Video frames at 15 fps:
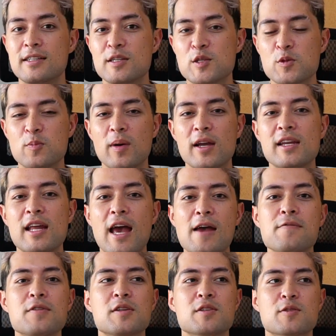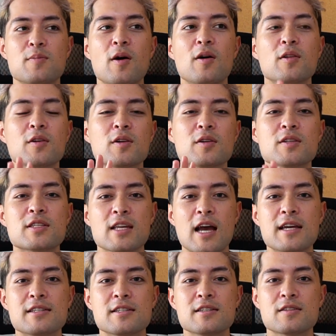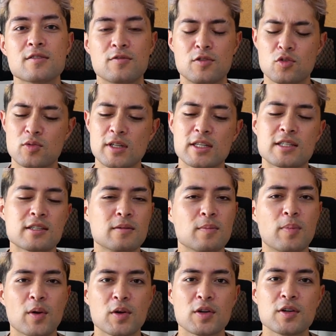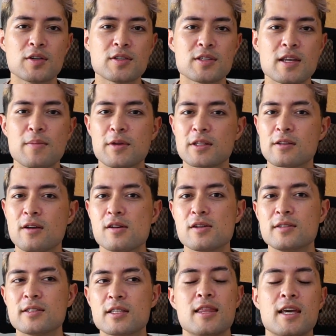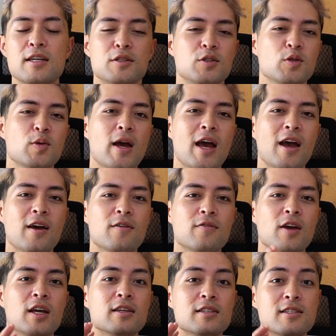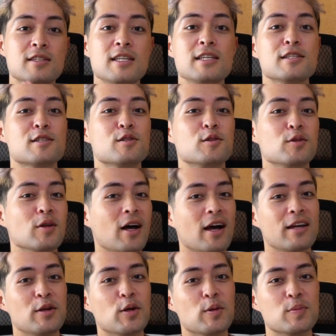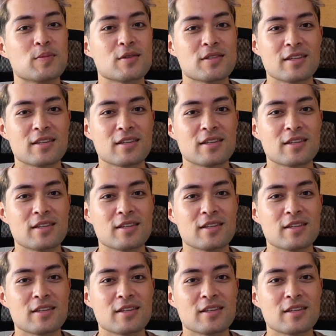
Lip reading: Despite having smaller sizes of drinks and burgers at McDonald's, they do have seasonal items,